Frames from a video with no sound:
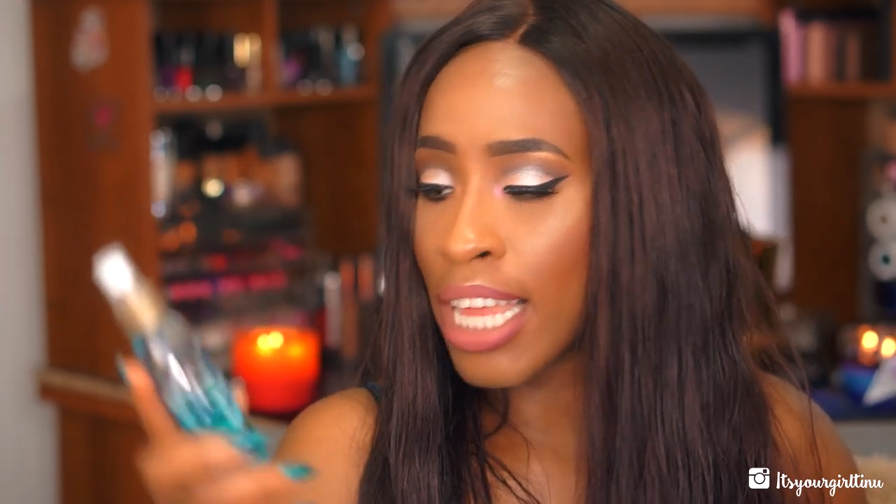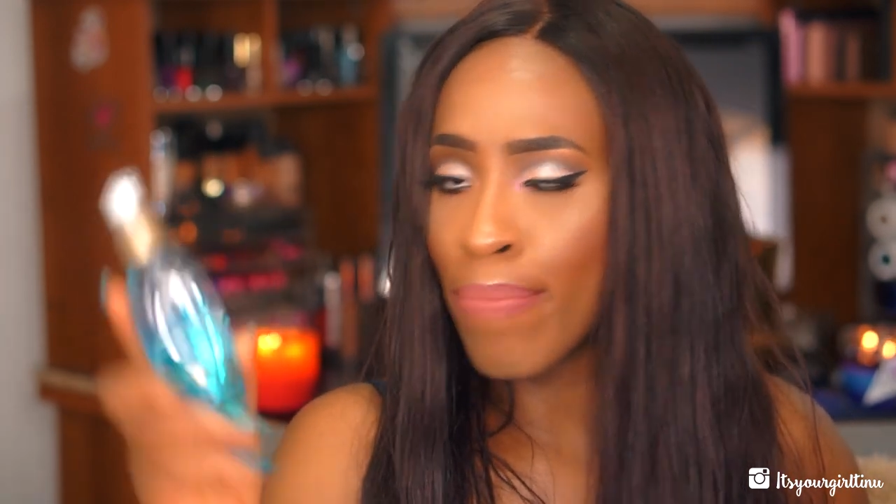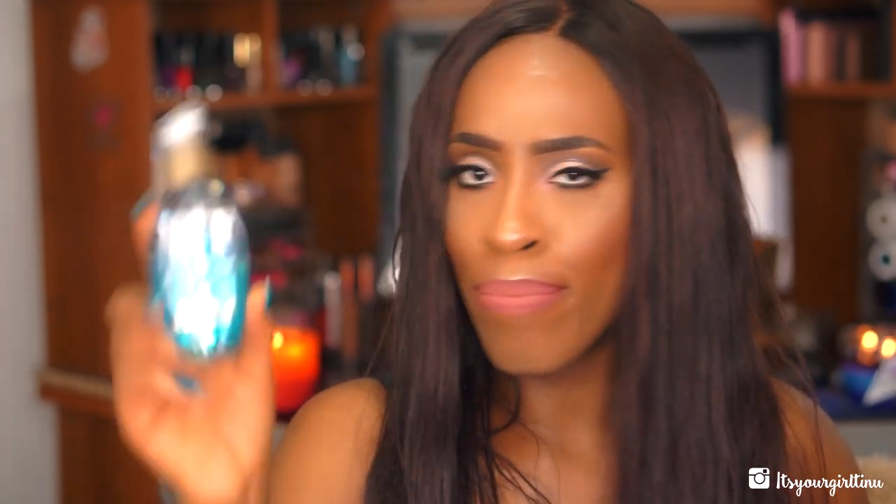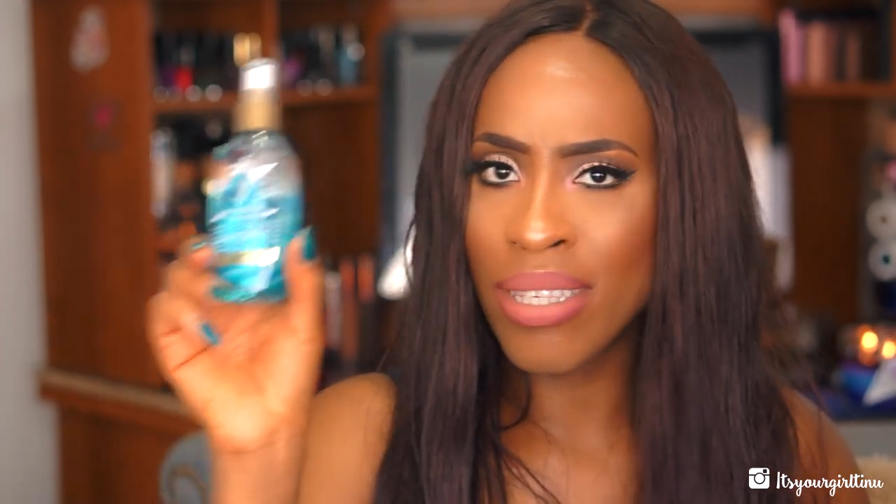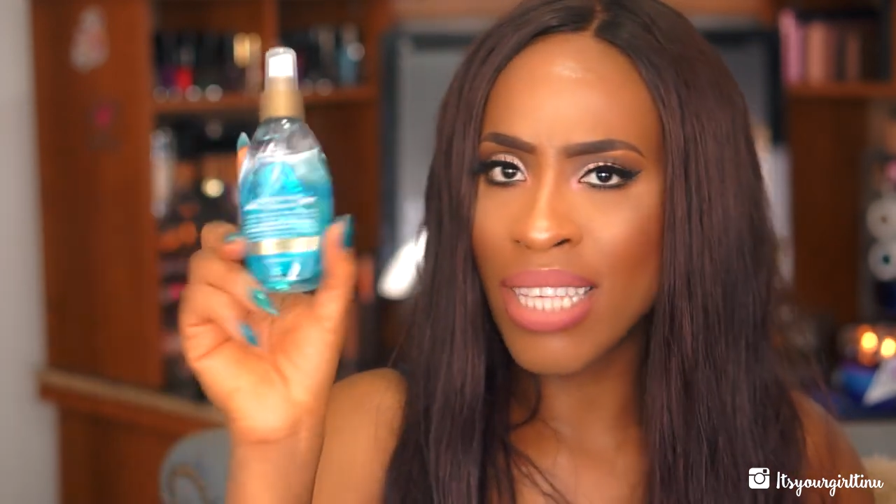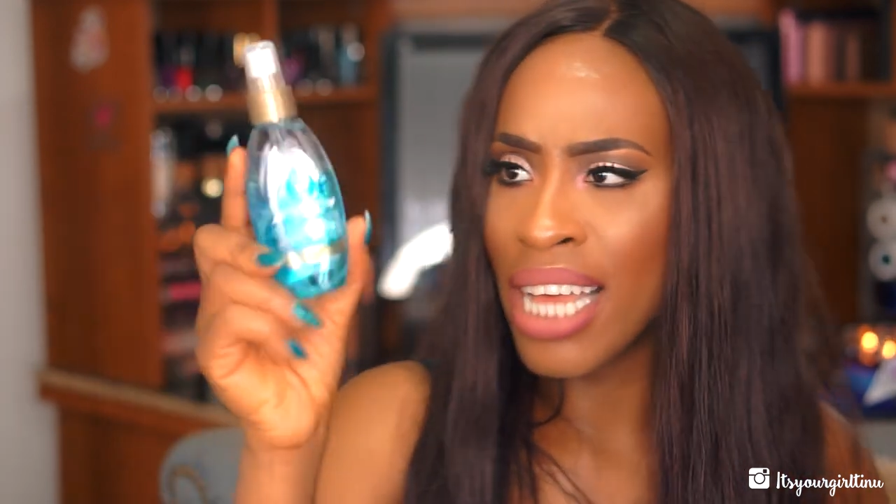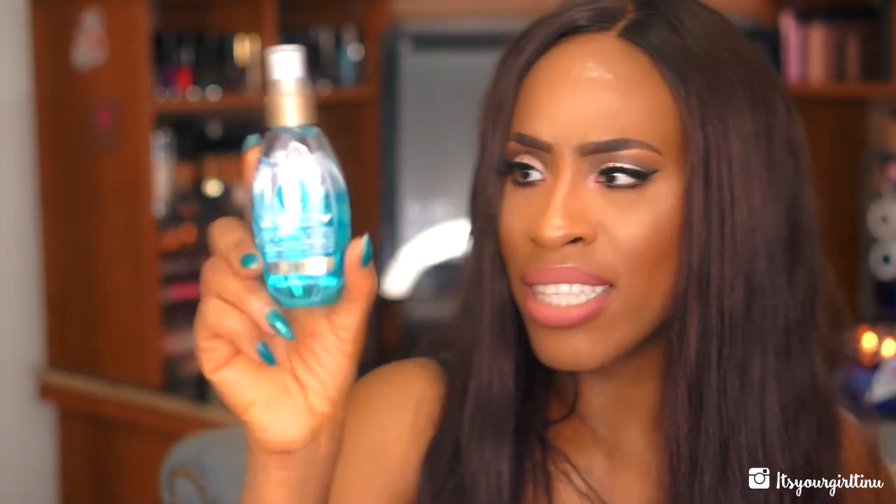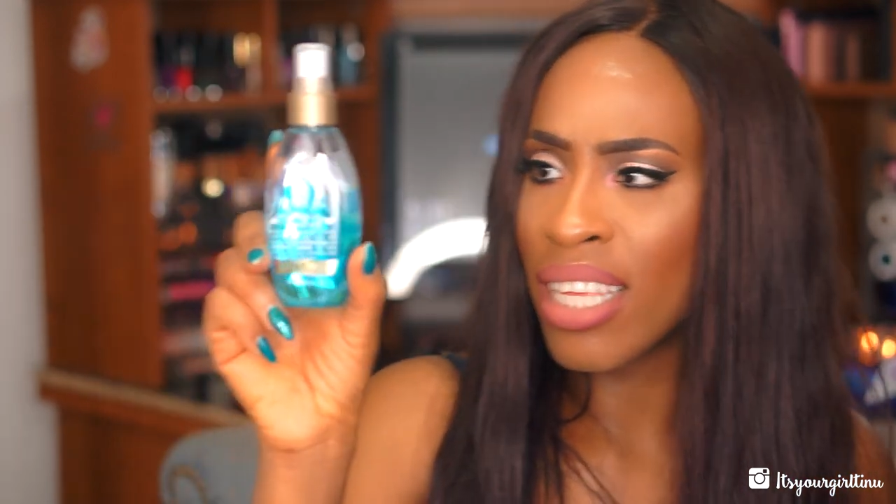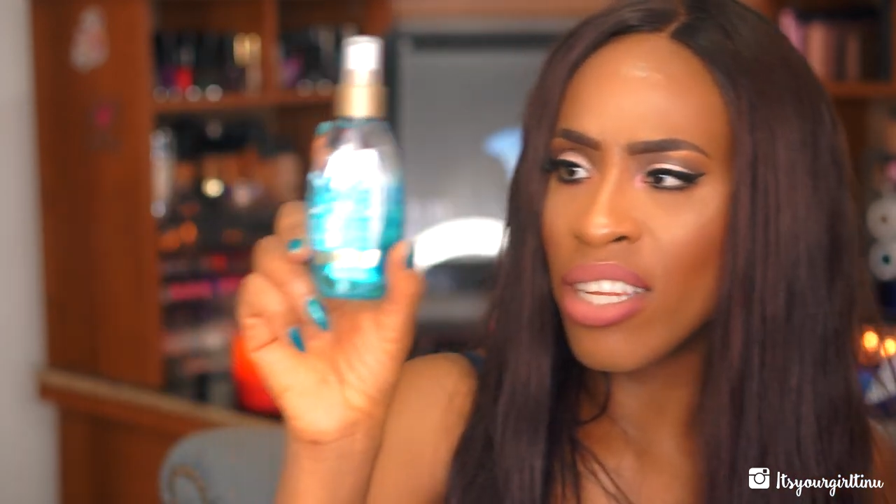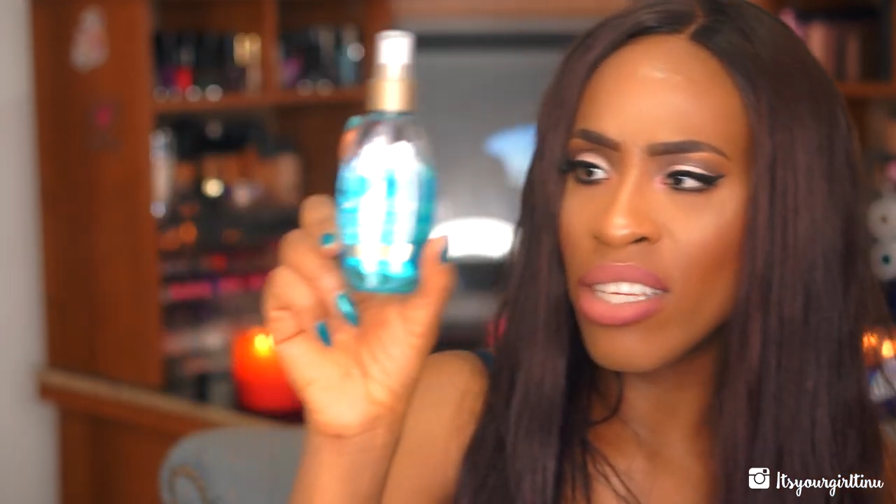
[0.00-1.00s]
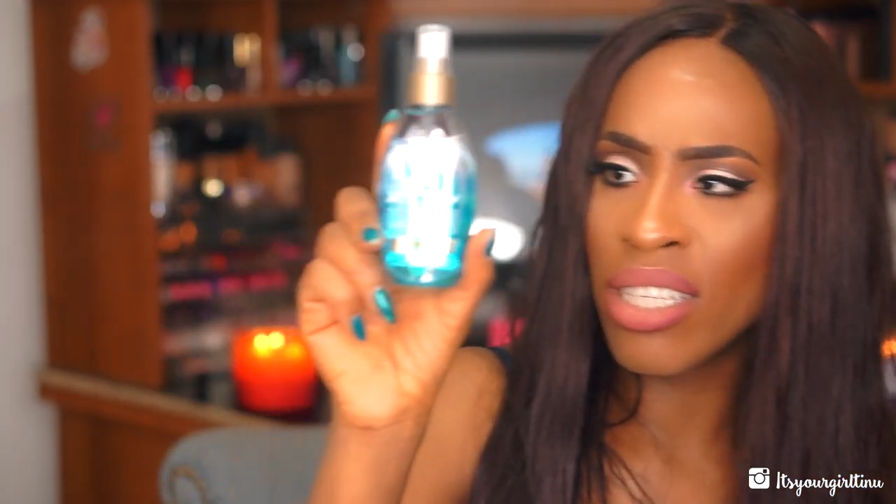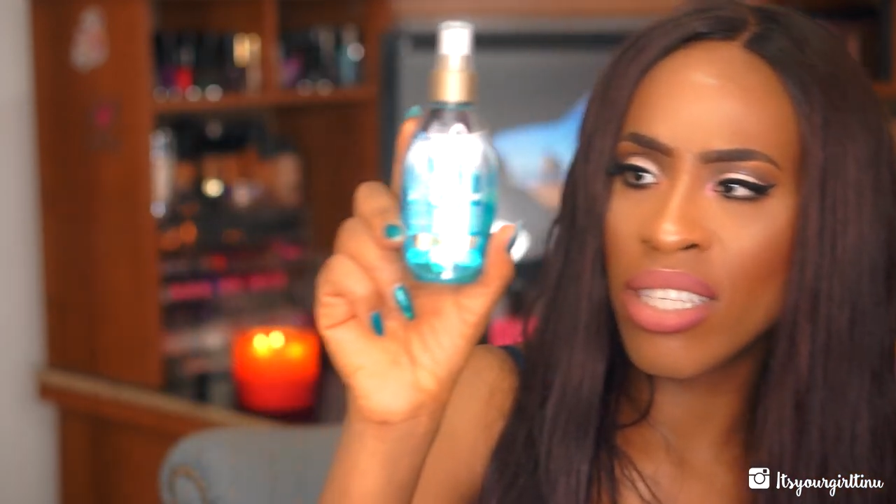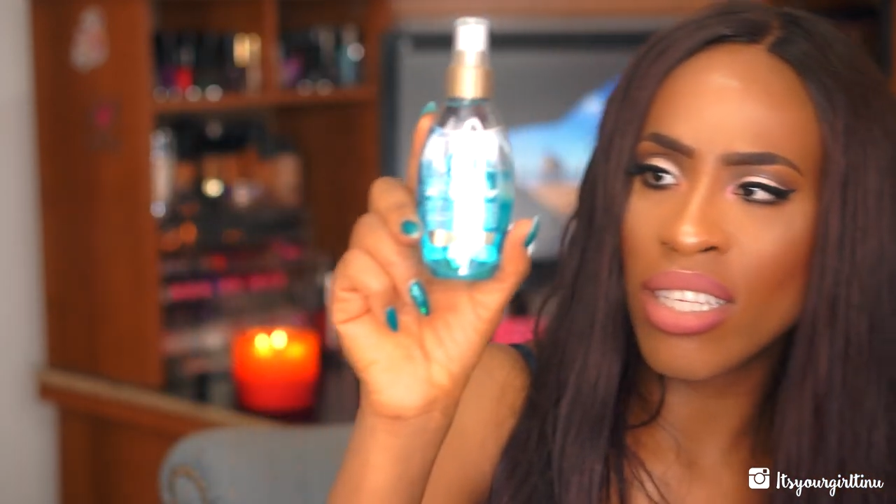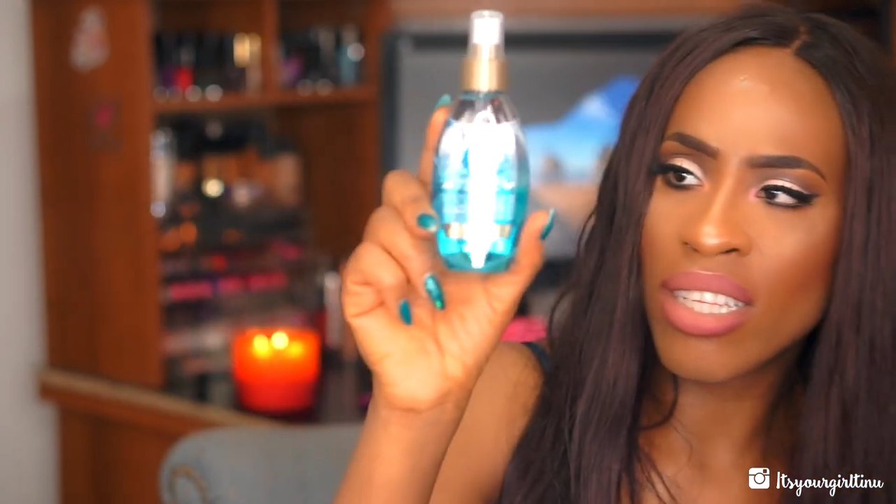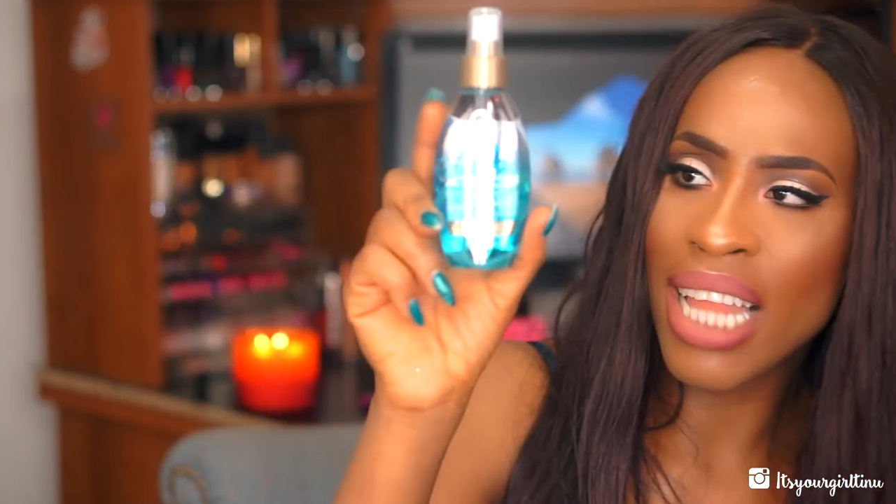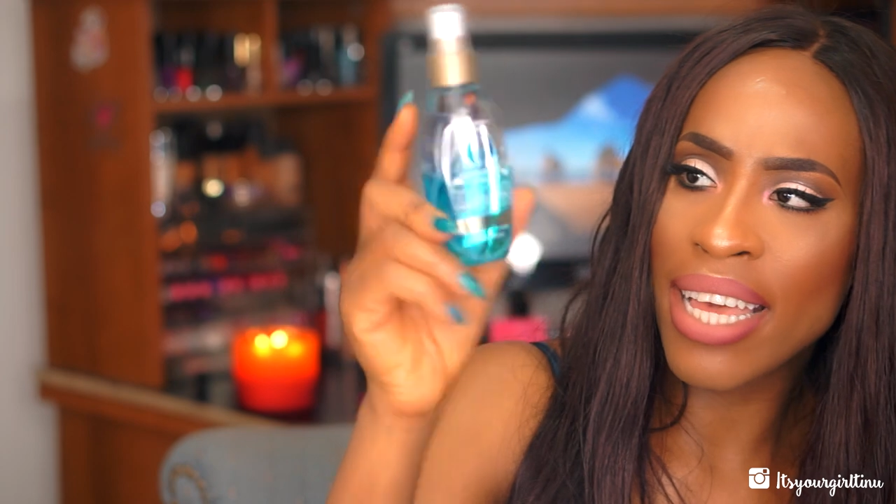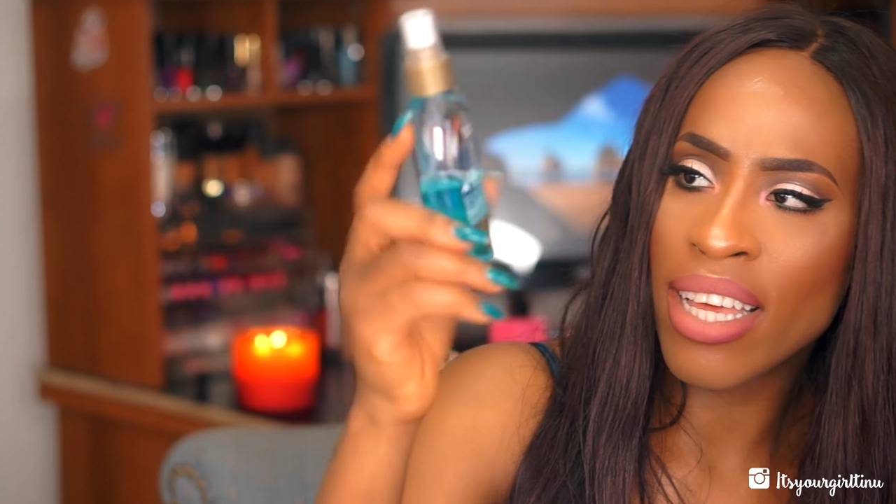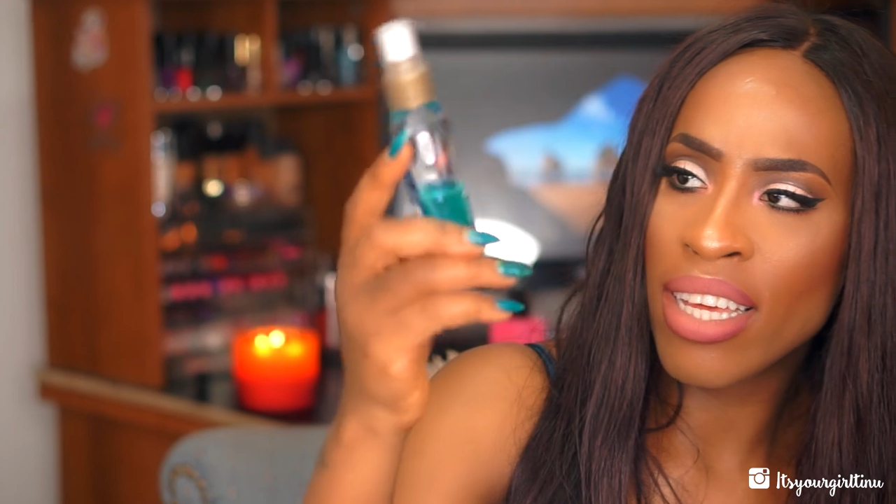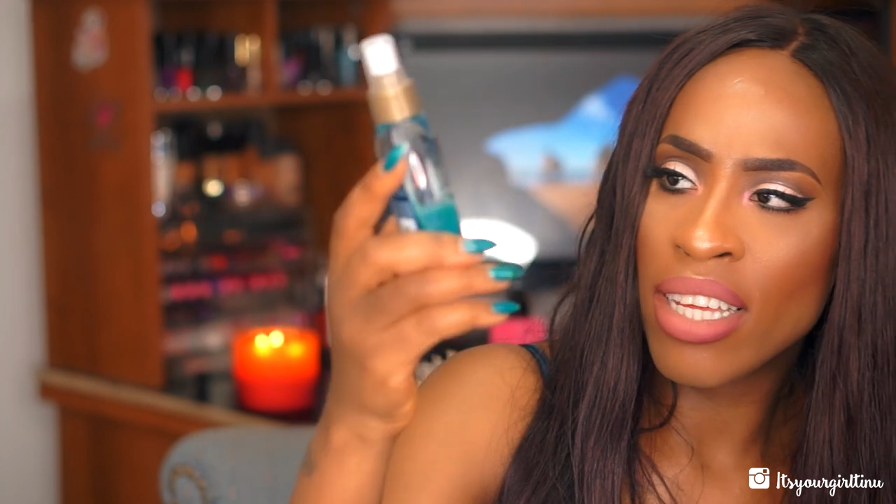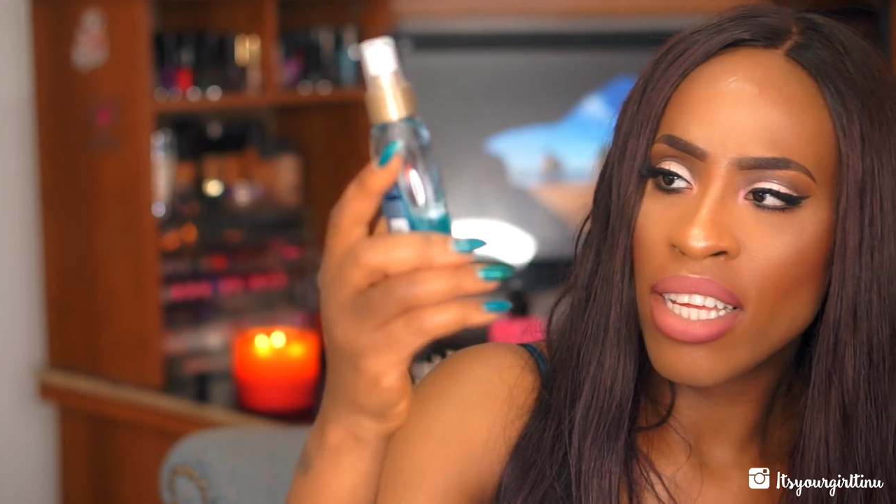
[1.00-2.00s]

And besides, it looks like